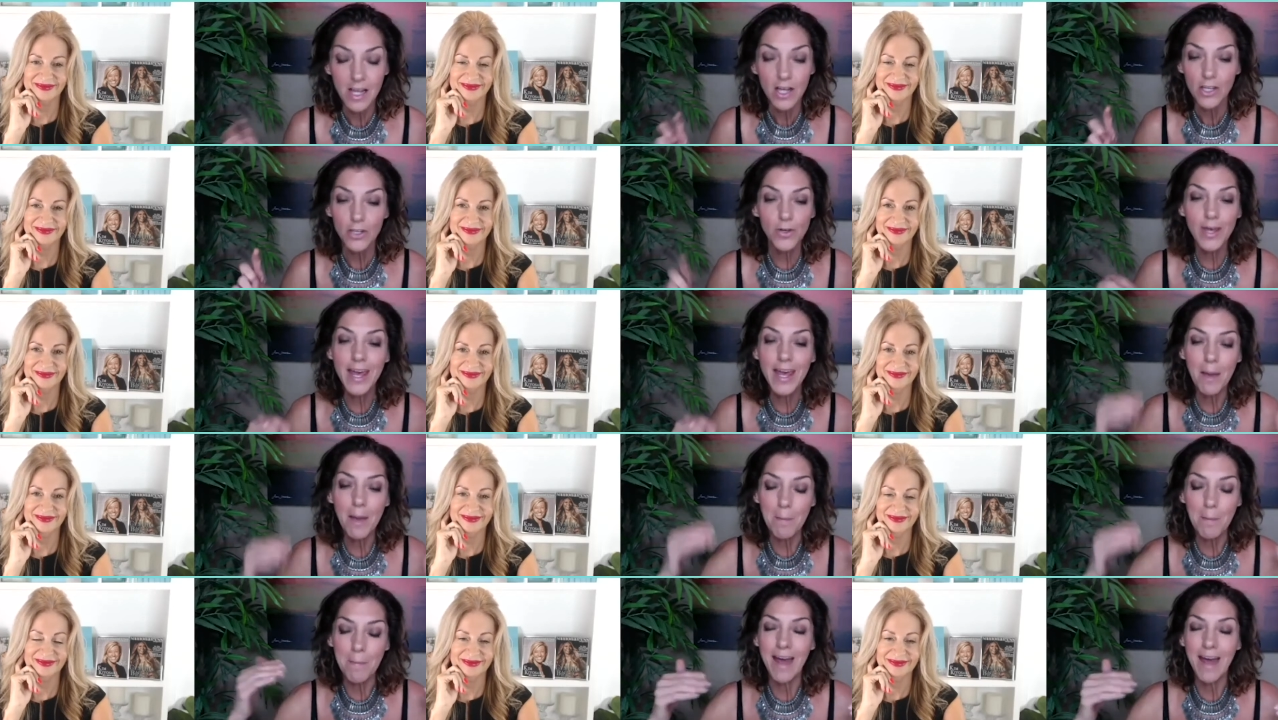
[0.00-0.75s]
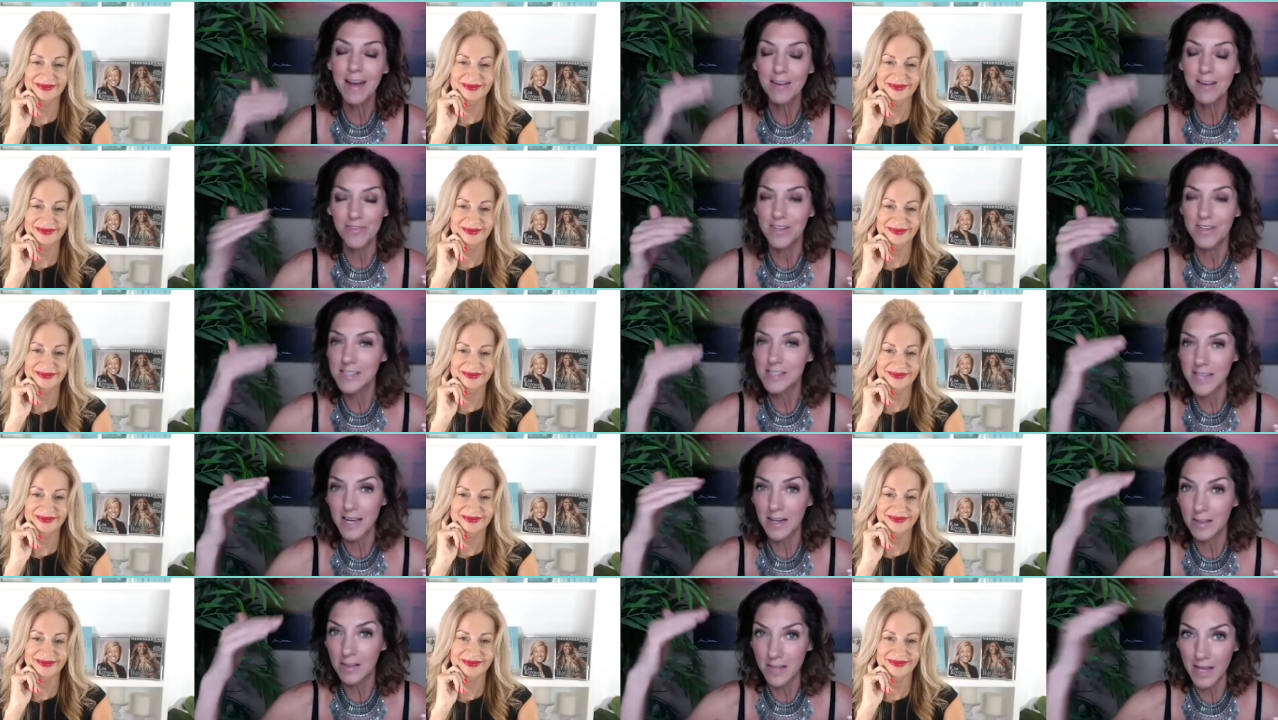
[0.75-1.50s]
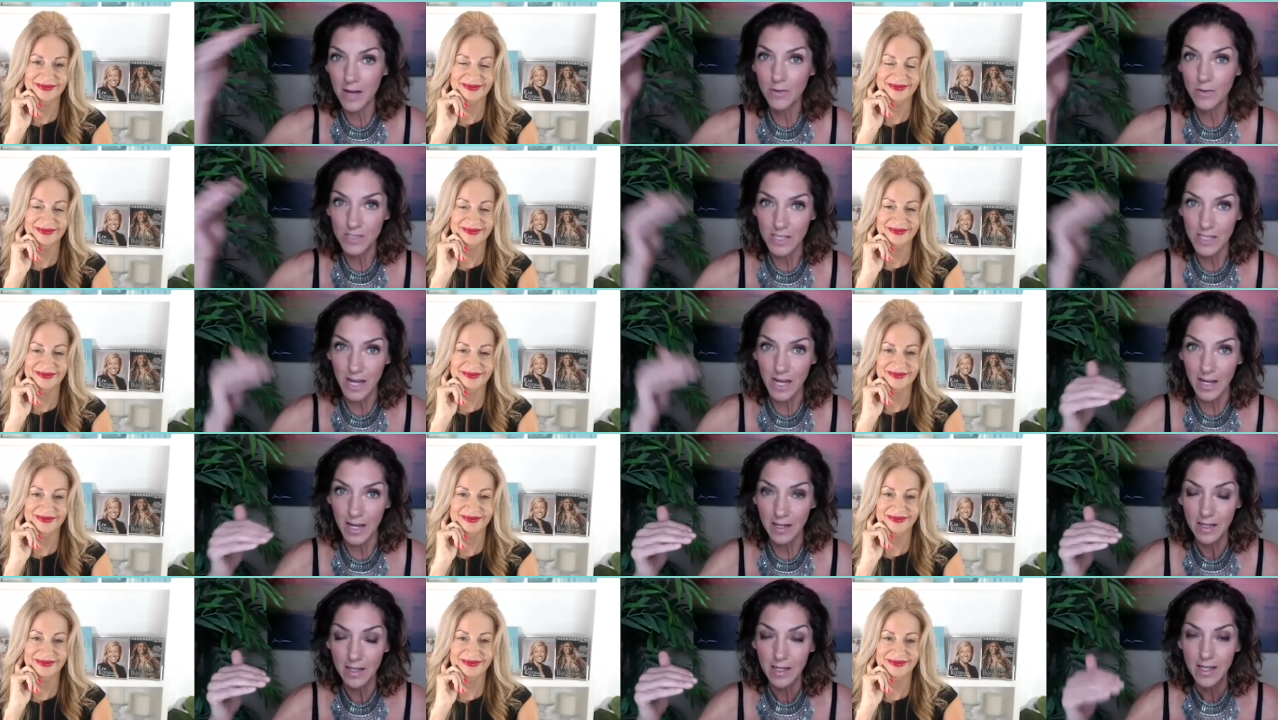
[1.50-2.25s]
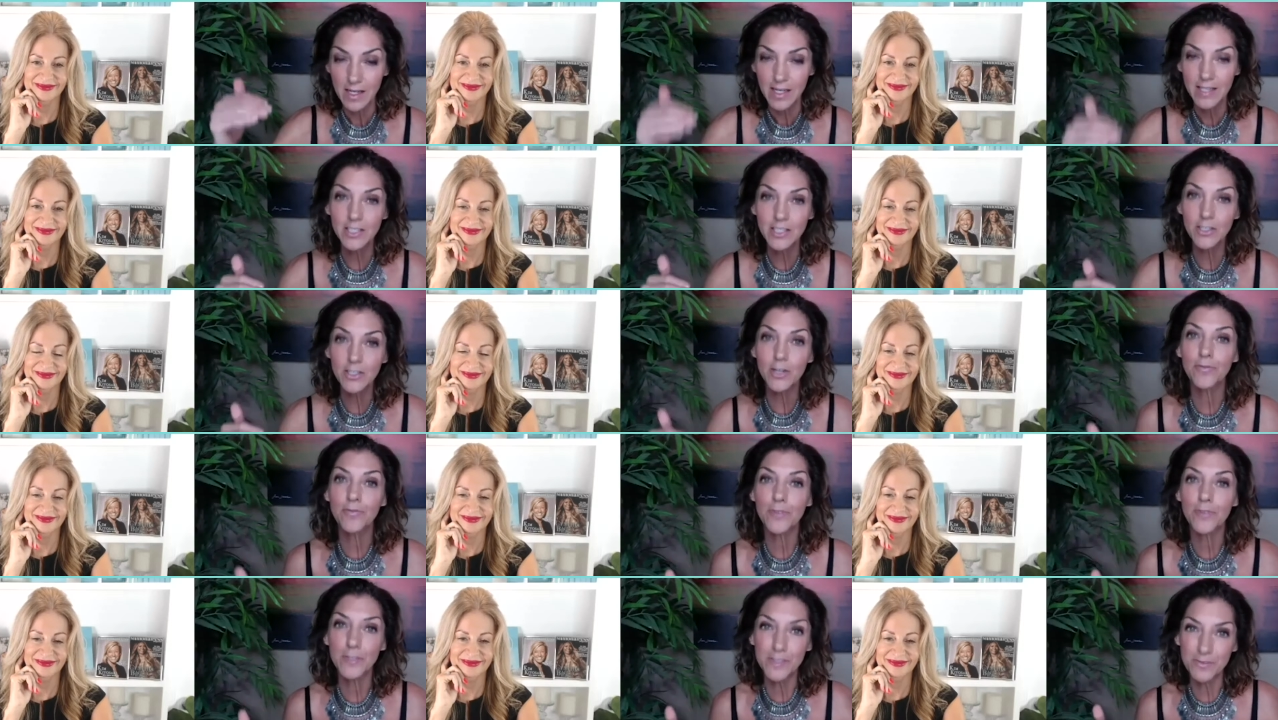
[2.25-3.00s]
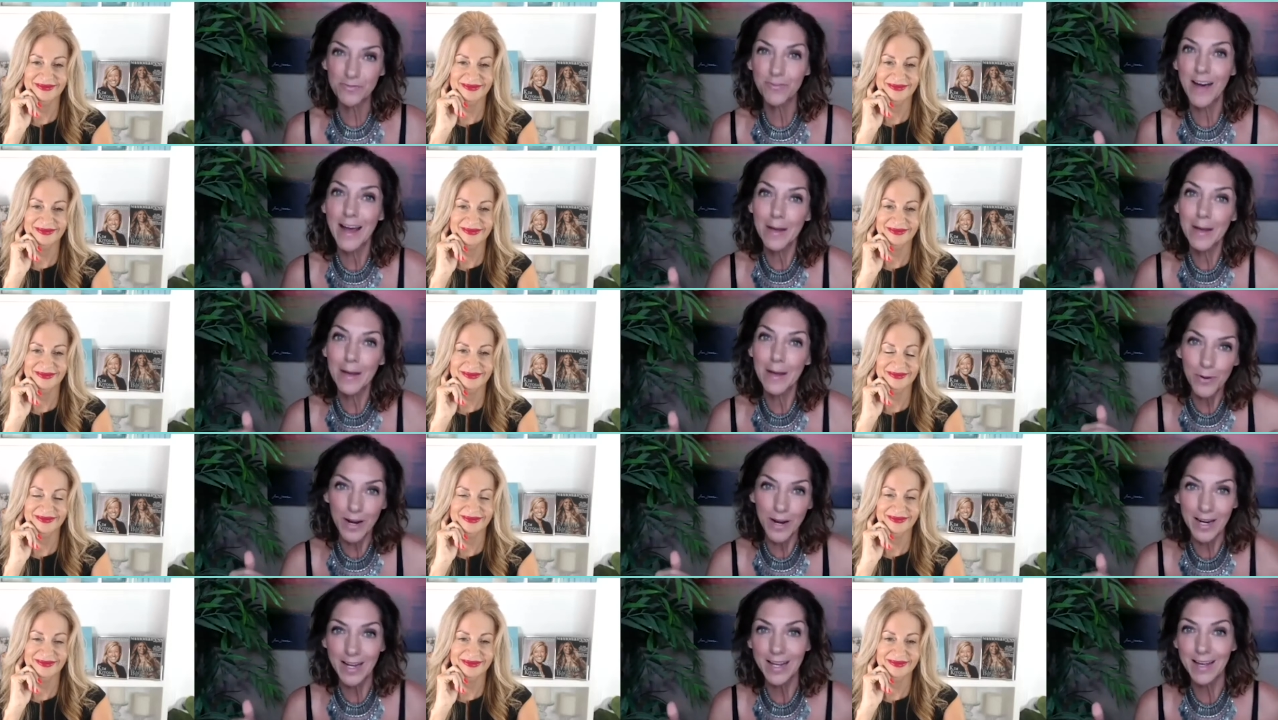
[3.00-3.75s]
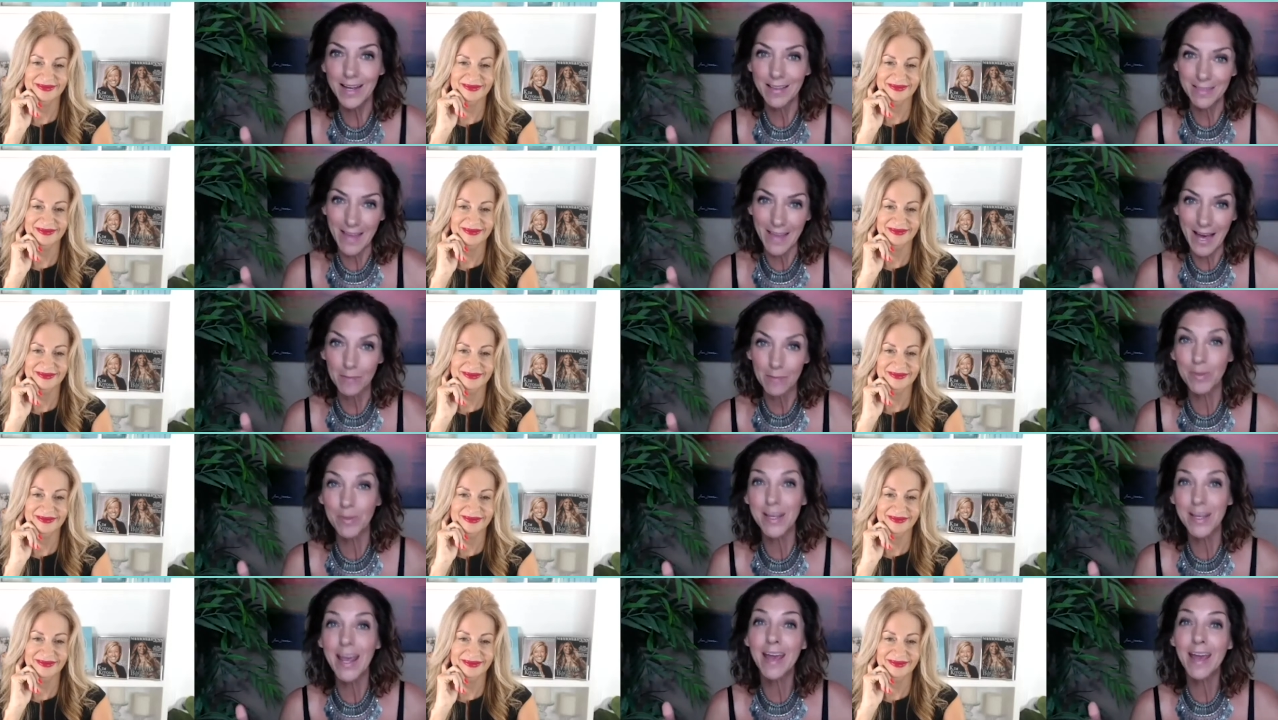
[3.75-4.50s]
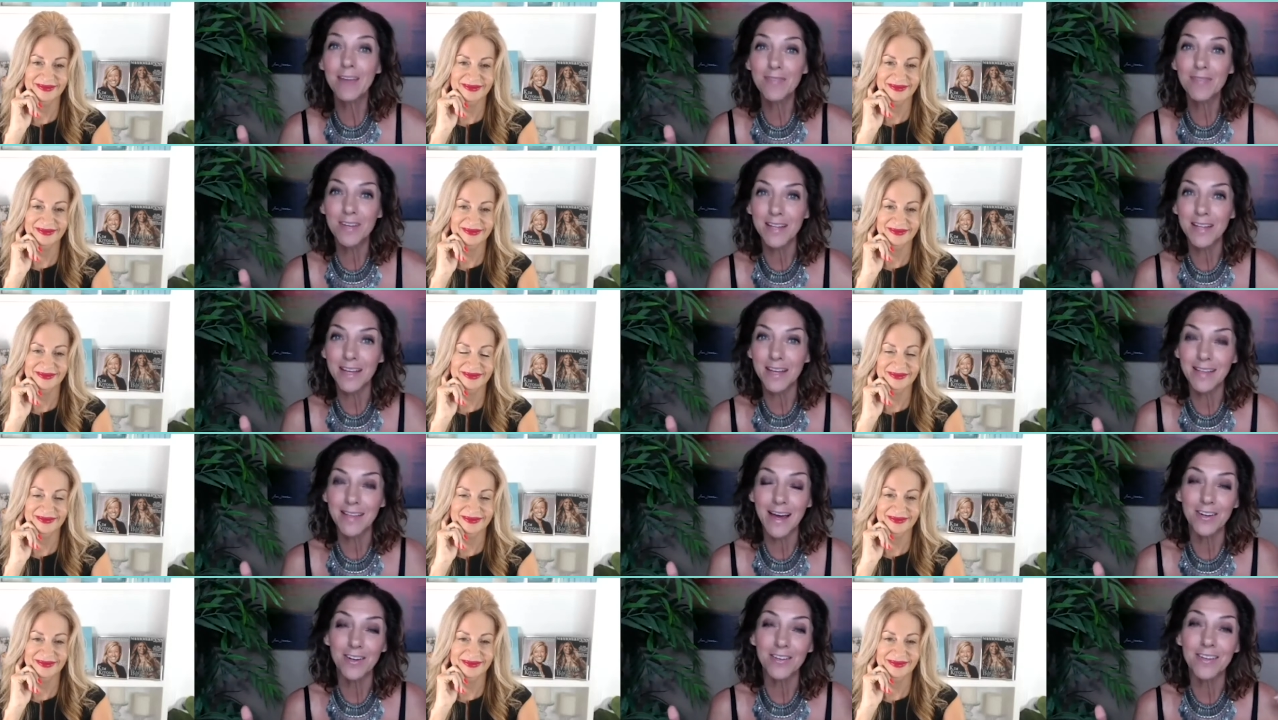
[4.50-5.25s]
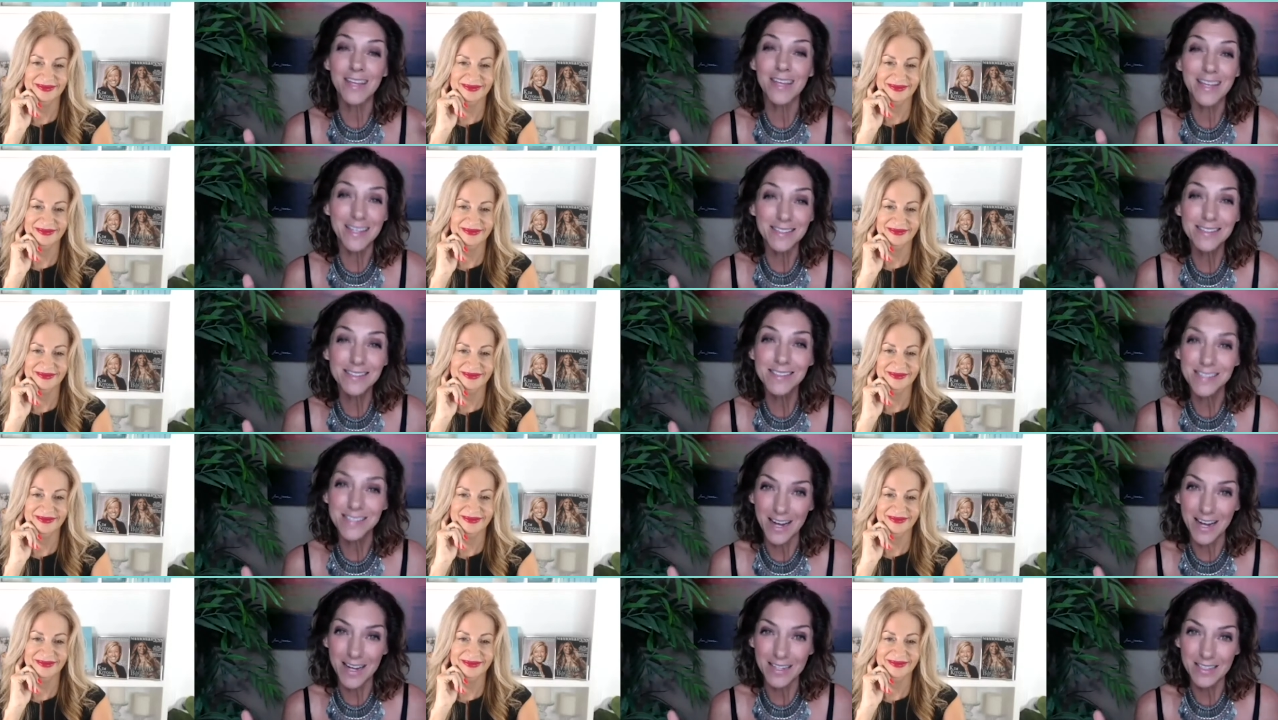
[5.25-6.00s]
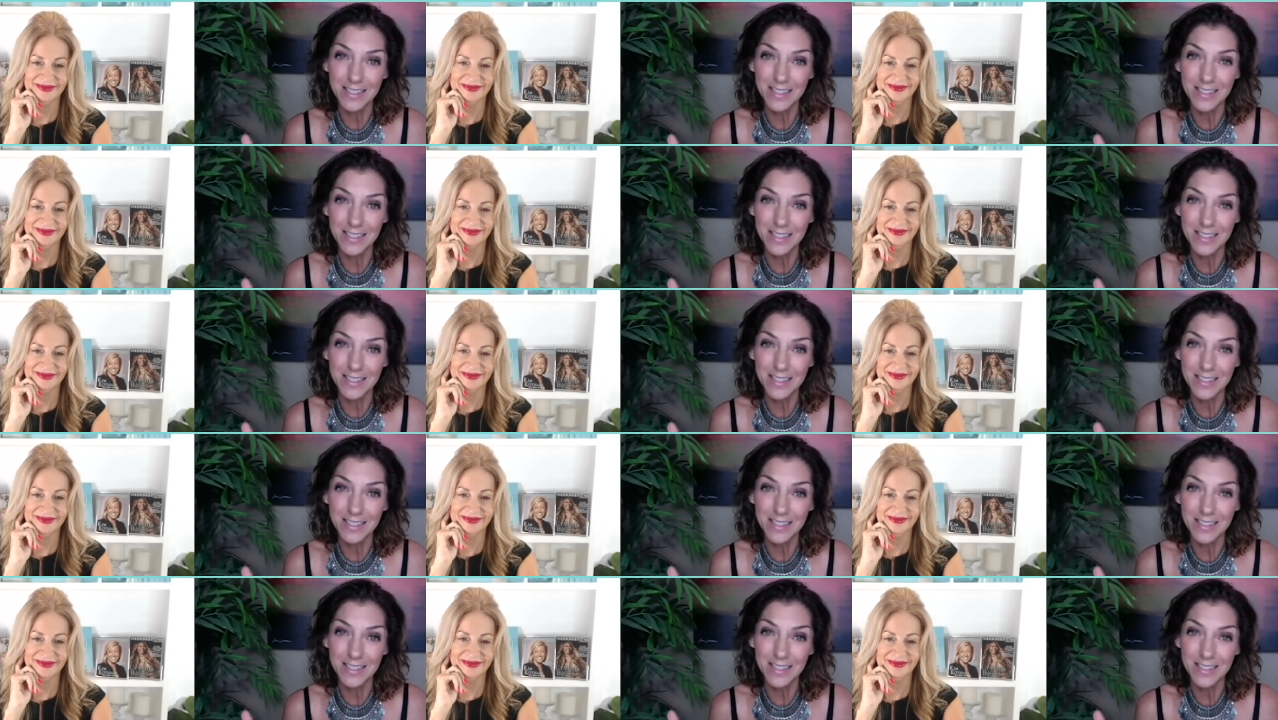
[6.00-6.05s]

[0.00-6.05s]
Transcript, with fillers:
Speaker 1: you can't manifest that on the outside until you're first vibrating at that, behaving like that on the inside.